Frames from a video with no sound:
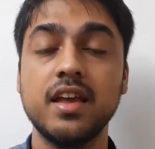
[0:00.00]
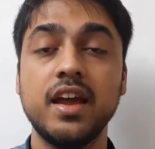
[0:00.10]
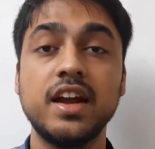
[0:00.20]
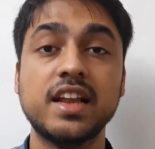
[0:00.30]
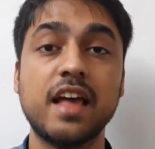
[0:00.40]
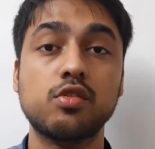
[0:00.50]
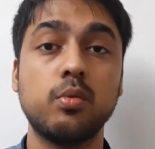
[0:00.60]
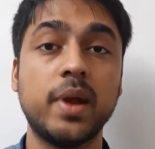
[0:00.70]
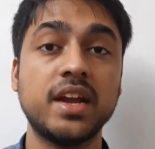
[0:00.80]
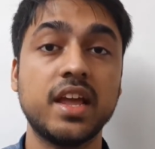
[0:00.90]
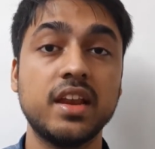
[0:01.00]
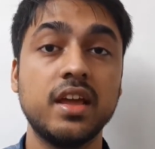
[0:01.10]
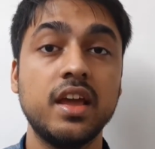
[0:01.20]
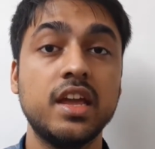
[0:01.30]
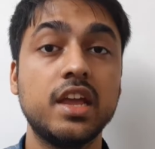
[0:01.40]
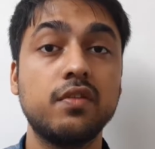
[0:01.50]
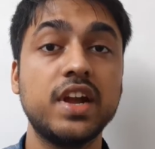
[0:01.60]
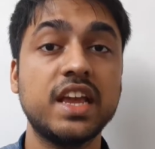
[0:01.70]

it has to maintain equity